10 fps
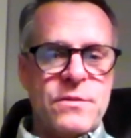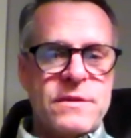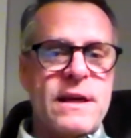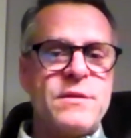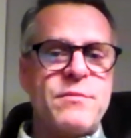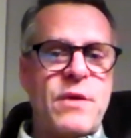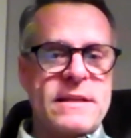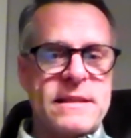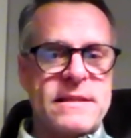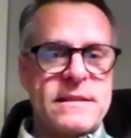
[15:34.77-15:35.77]
sales
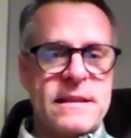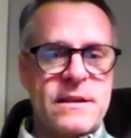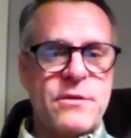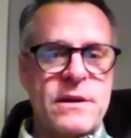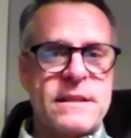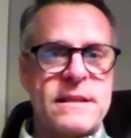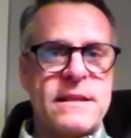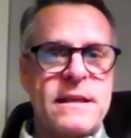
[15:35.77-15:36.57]
prices increasing.